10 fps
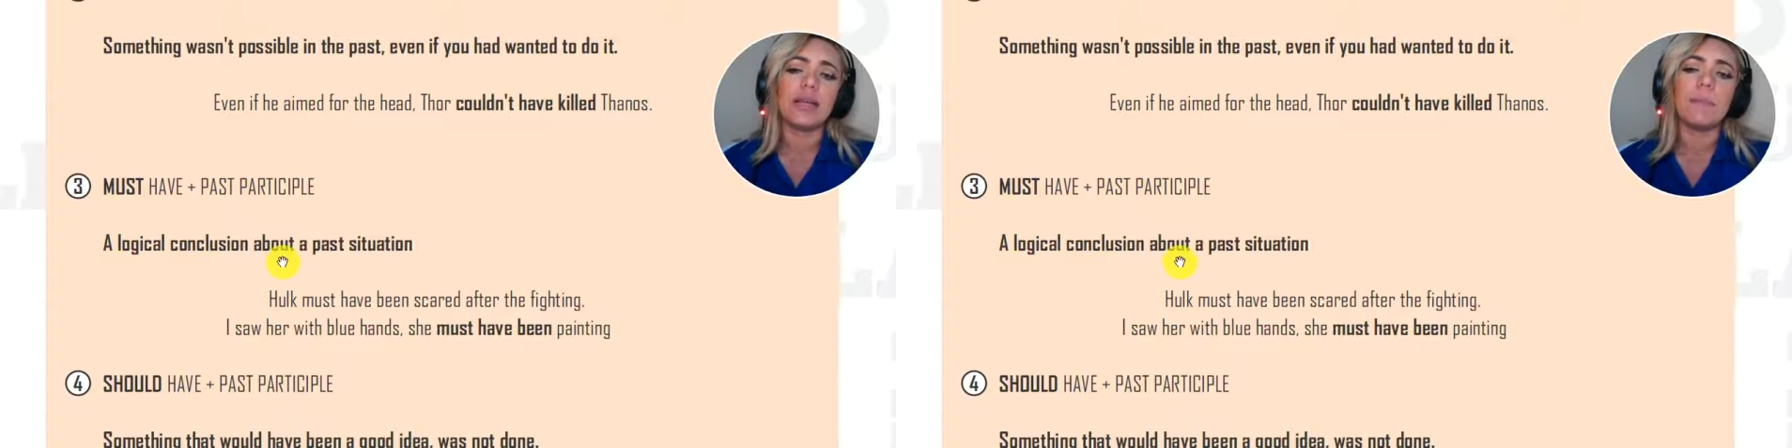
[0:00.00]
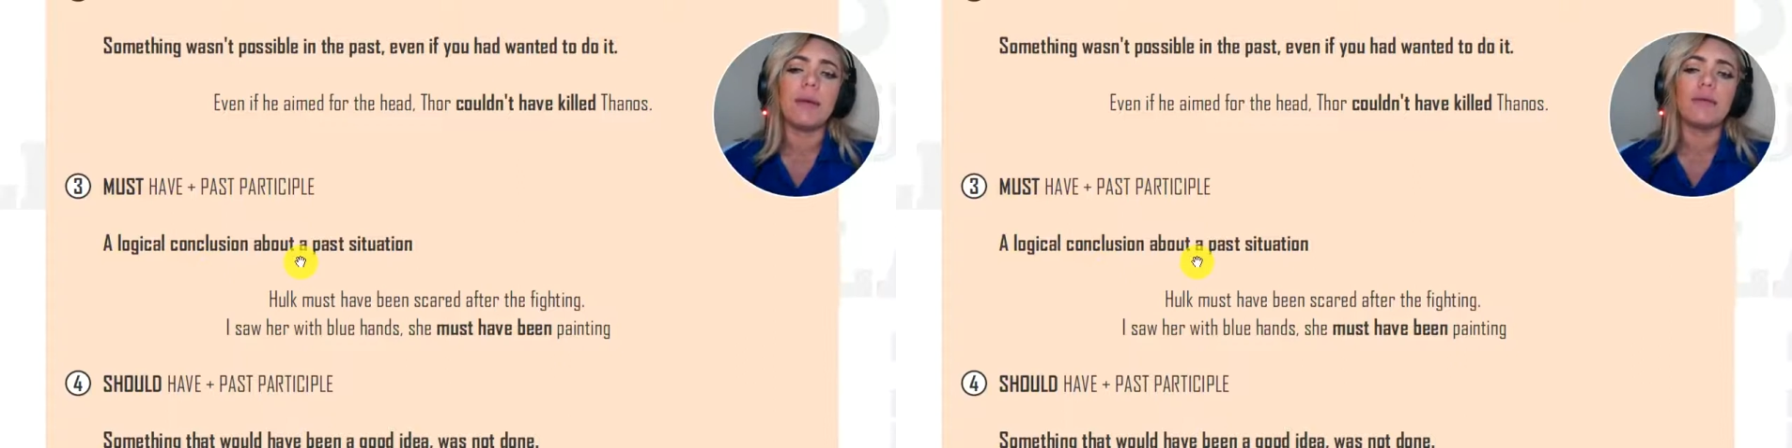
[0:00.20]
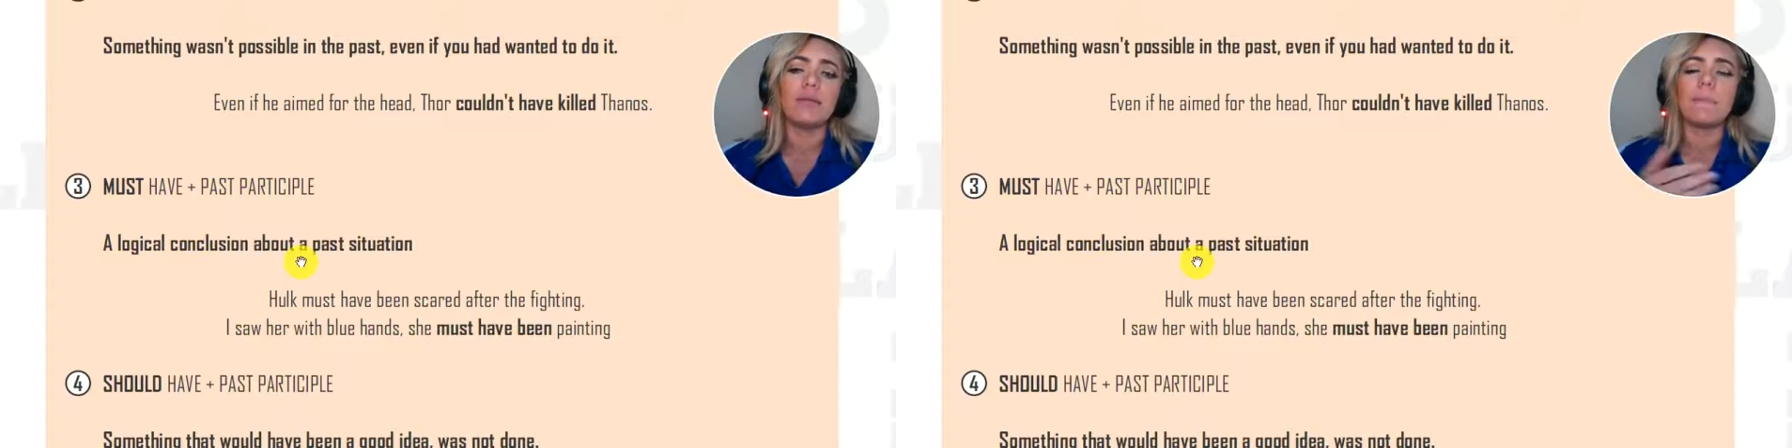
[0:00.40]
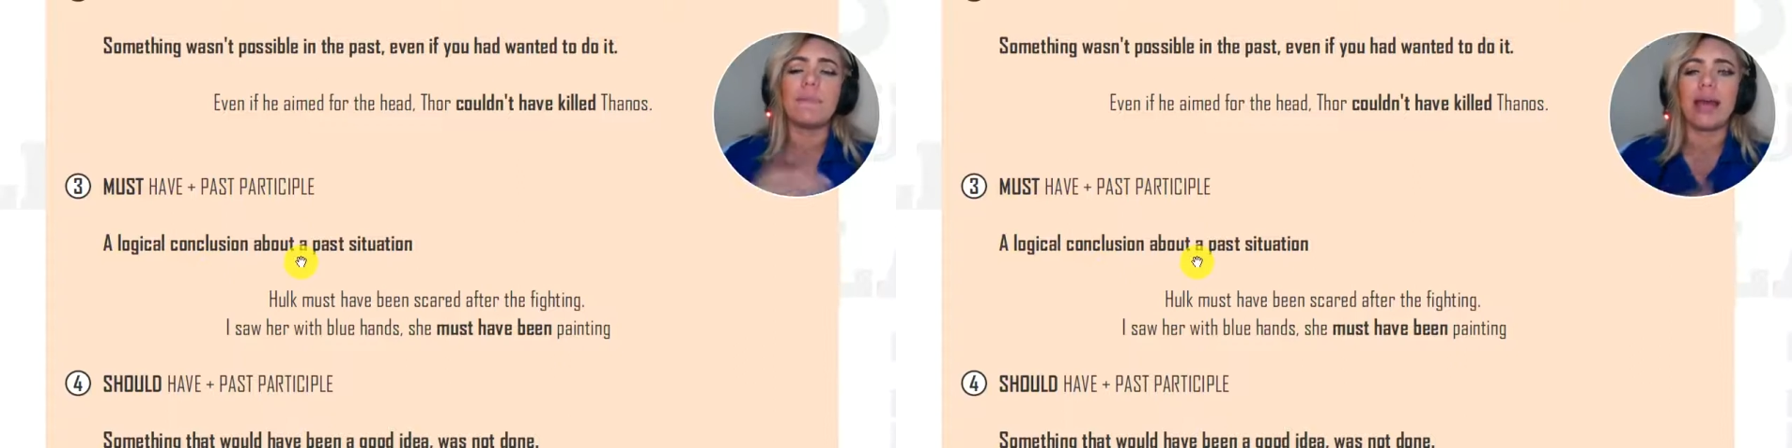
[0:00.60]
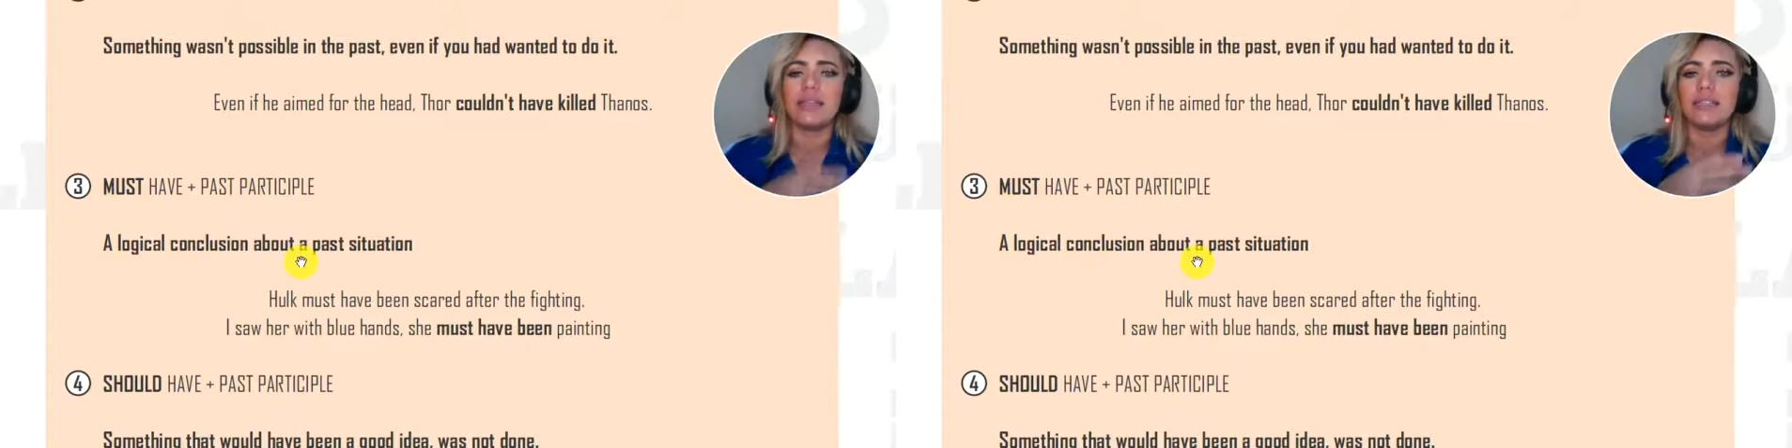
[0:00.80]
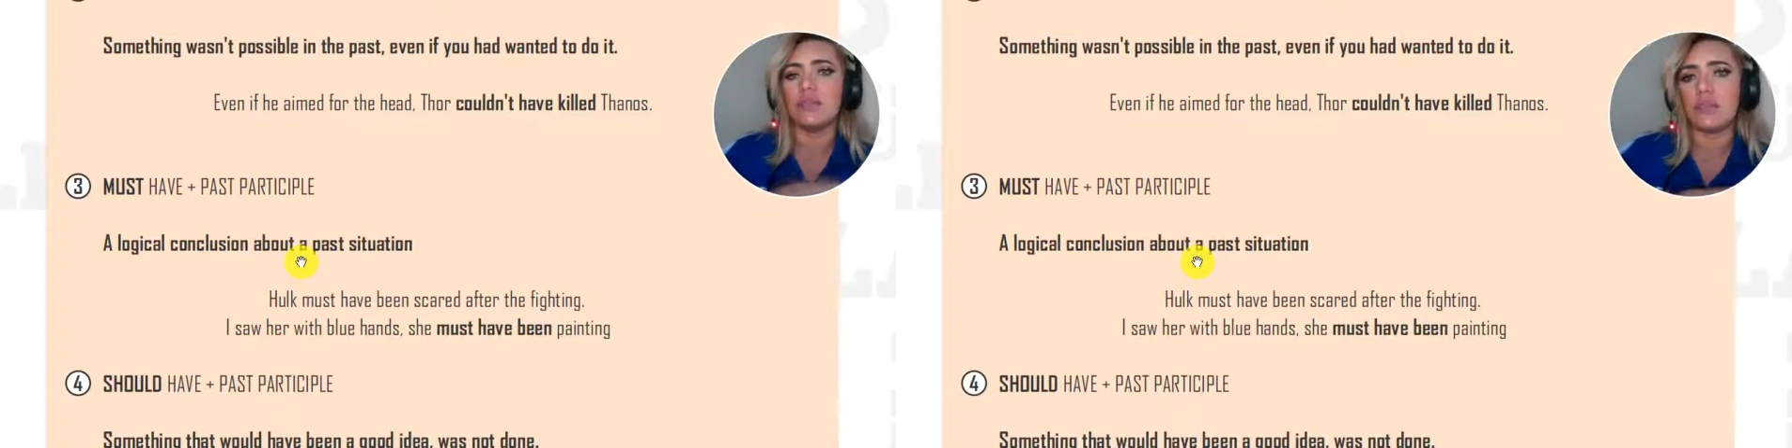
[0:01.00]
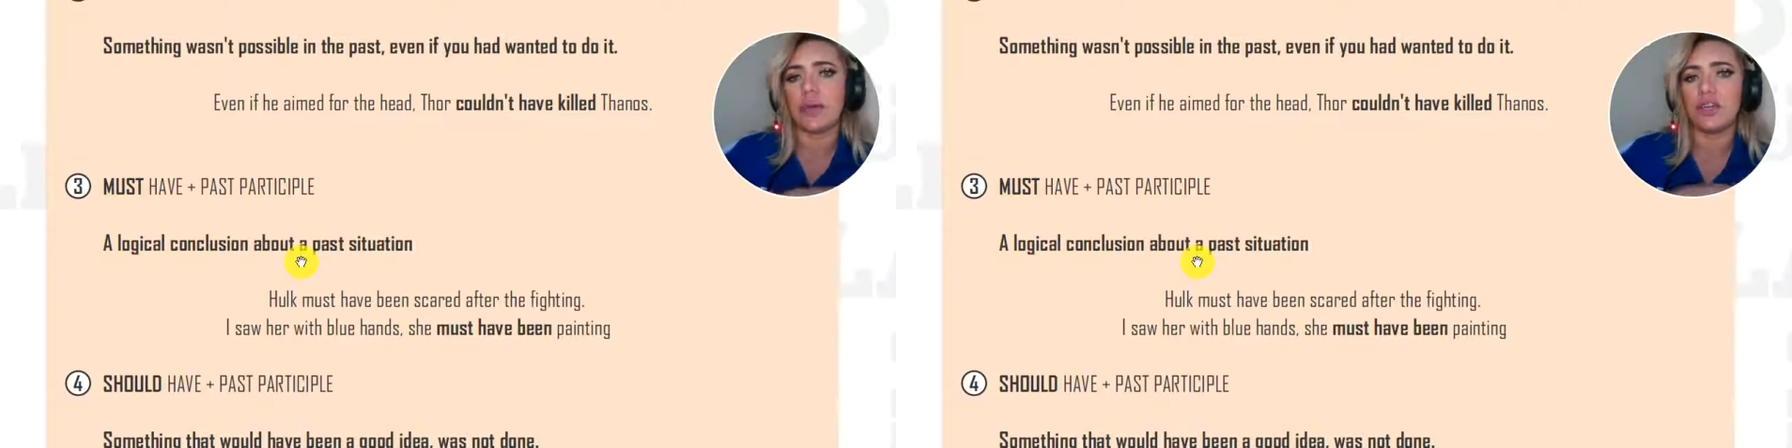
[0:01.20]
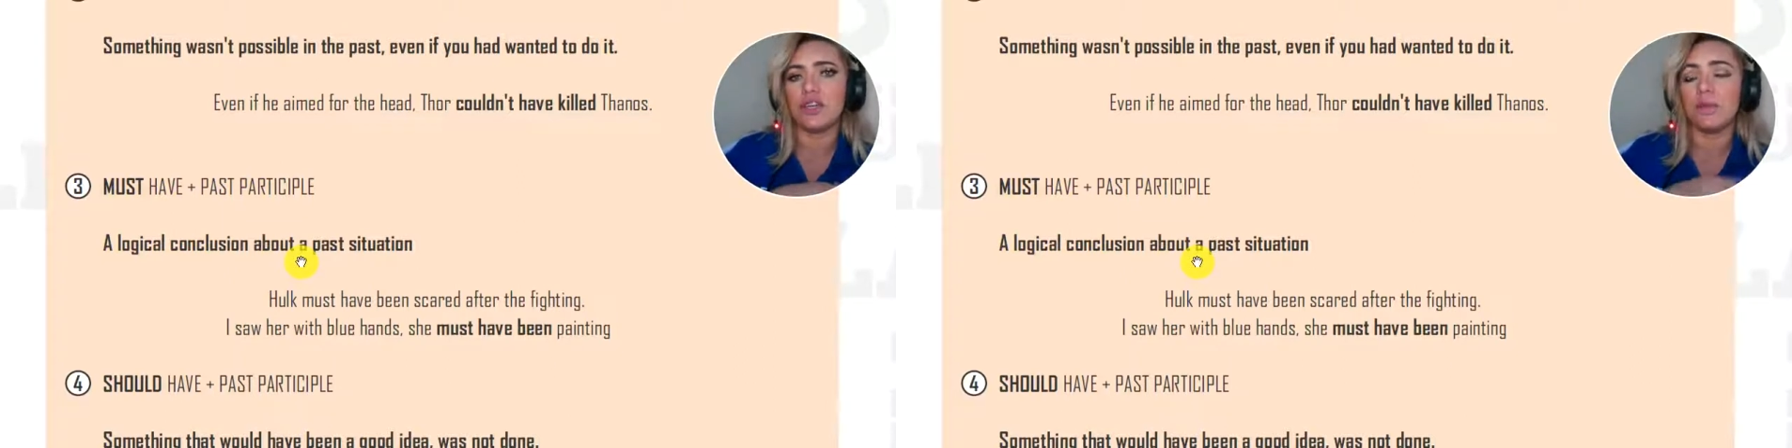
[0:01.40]
about the past
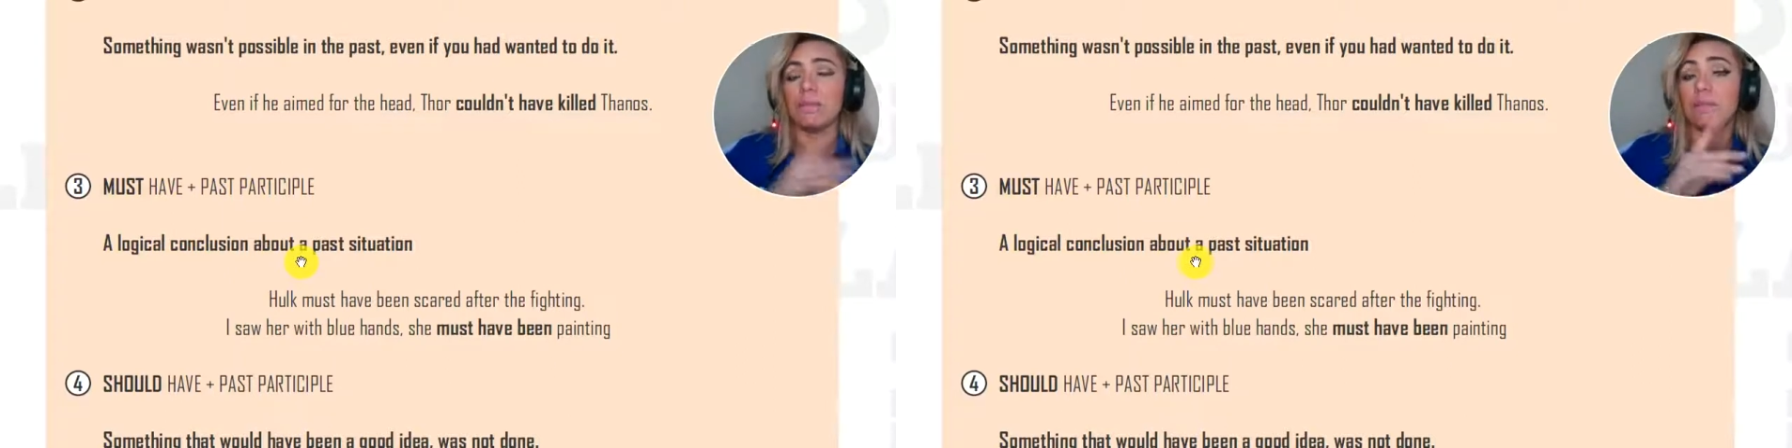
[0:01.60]
situation.